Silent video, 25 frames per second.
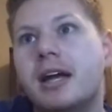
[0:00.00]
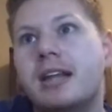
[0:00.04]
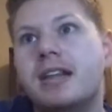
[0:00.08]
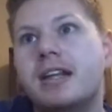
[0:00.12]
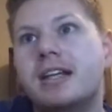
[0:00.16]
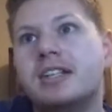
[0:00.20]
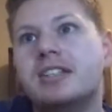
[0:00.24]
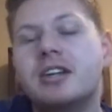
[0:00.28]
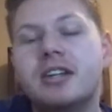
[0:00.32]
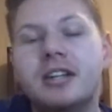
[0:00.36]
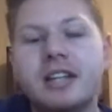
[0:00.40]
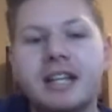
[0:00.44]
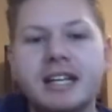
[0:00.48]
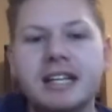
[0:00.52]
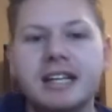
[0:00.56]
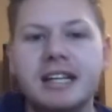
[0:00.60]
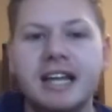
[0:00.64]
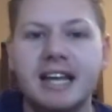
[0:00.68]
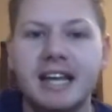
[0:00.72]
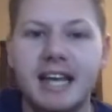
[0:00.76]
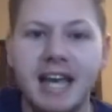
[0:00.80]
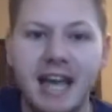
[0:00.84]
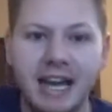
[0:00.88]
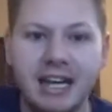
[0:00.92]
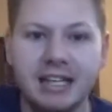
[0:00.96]
It's not like they
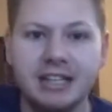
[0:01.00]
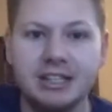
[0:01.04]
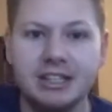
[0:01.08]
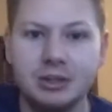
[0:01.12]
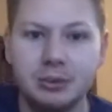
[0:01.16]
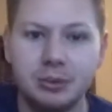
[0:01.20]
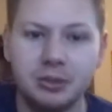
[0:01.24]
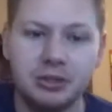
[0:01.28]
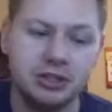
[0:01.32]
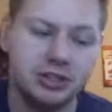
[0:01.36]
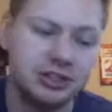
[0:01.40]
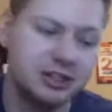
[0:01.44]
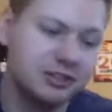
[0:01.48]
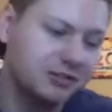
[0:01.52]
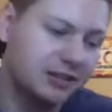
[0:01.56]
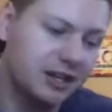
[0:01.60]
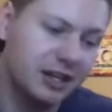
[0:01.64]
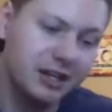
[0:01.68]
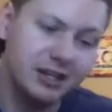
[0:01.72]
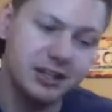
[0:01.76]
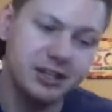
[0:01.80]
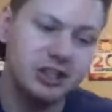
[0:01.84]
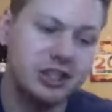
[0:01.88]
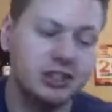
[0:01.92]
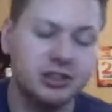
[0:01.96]
can't do it because if
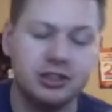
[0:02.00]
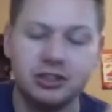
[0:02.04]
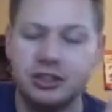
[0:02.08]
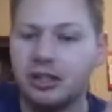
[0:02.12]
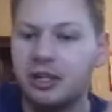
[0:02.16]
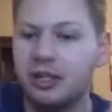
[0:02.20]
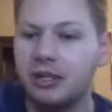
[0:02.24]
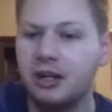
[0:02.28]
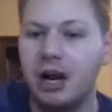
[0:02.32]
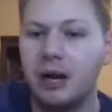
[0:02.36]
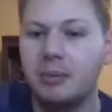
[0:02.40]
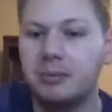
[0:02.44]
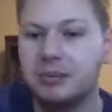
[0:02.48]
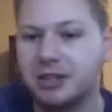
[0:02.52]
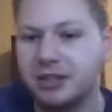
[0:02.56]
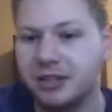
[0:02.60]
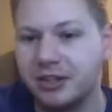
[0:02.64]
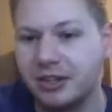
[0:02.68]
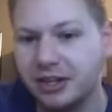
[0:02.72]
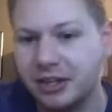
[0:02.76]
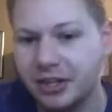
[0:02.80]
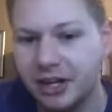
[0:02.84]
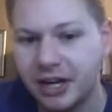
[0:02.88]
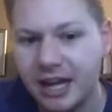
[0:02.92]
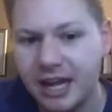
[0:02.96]
Kylie Jenner hops on
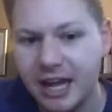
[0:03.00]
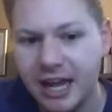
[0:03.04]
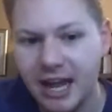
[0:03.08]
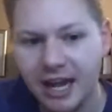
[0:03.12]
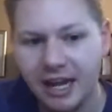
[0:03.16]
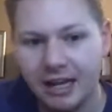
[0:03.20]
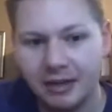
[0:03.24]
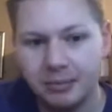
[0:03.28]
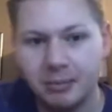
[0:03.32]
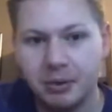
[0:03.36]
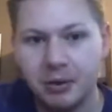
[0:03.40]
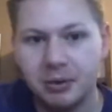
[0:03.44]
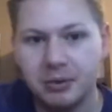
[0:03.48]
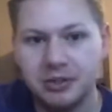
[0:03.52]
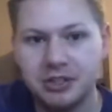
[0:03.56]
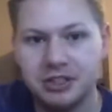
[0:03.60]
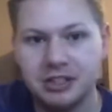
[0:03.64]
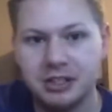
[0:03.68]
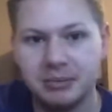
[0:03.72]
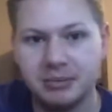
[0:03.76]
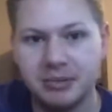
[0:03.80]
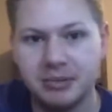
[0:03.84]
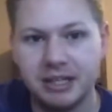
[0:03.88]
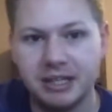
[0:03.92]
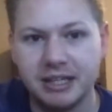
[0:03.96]
there and posts
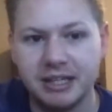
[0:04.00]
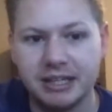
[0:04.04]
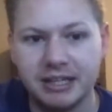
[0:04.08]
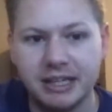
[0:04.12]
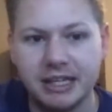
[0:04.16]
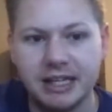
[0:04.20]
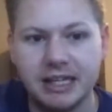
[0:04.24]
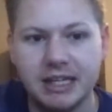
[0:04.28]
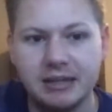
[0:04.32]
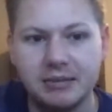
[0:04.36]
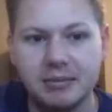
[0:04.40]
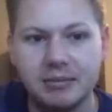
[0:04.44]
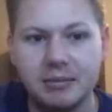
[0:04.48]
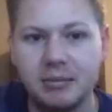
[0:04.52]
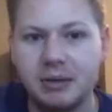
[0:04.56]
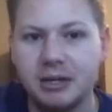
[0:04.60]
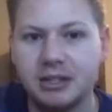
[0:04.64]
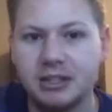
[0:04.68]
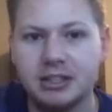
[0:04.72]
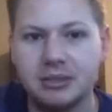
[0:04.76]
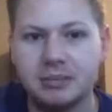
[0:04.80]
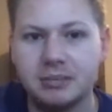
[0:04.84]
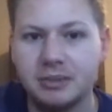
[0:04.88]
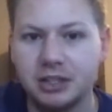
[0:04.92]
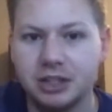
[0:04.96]
something about
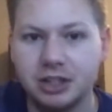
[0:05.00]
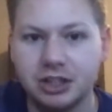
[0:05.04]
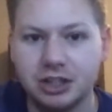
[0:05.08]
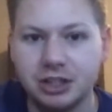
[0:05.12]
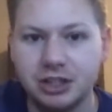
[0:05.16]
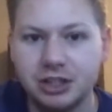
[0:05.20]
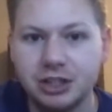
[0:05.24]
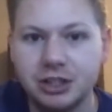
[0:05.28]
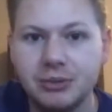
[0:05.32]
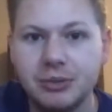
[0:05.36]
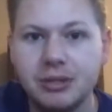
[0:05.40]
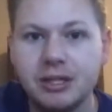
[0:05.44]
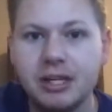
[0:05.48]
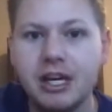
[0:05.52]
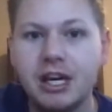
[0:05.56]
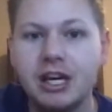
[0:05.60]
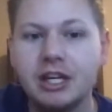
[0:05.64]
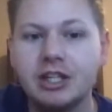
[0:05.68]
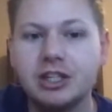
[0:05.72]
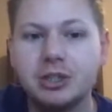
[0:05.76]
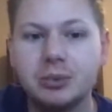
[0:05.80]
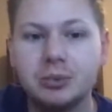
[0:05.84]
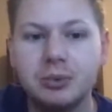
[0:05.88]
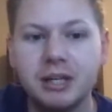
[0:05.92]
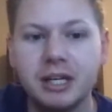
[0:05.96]
something she's doing,
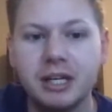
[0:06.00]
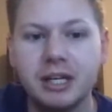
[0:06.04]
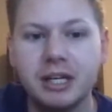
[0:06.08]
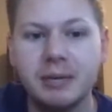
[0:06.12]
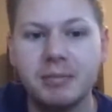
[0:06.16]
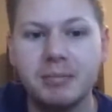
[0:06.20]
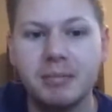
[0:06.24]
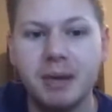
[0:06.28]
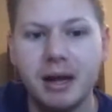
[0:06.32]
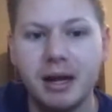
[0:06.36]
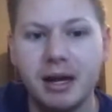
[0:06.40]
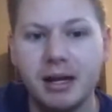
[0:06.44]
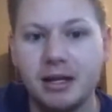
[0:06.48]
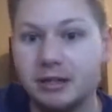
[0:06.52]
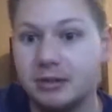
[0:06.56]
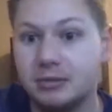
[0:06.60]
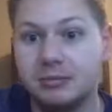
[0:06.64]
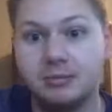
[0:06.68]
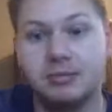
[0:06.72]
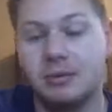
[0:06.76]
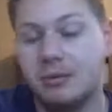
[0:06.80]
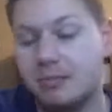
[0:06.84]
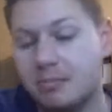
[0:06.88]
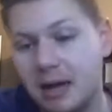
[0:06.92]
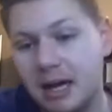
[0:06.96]
she will get a
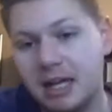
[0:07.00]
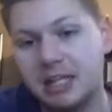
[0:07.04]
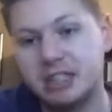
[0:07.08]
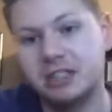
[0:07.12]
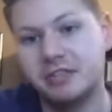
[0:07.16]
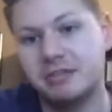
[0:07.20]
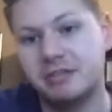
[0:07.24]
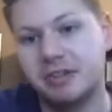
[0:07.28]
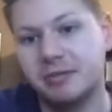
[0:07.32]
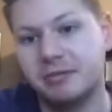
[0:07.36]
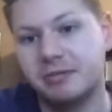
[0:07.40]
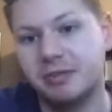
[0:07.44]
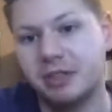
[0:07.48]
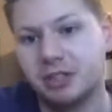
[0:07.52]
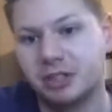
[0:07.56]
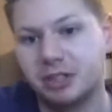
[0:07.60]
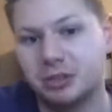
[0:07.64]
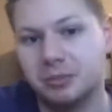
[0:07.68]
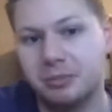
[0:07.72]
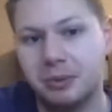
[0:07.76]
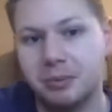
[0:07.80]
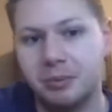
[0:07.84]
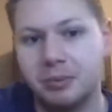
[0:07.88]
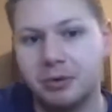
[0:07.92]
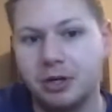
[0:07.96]
massive influx of
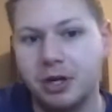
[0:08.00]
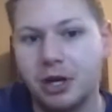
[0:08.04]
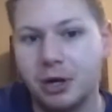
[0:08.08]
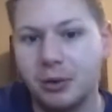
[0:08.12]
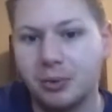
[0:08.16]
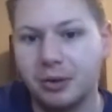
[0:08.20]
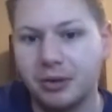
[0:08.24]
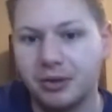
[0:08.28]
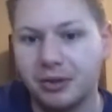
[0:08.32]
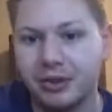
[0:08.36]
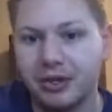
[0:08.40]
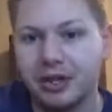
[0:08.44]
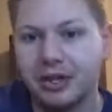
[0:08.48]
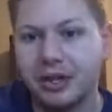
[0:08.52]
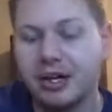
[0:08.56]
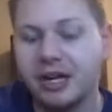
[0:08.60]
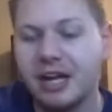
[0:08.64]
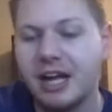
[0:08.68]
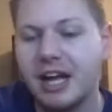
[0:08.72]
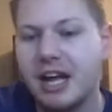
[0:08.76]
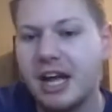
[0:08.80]
people going there.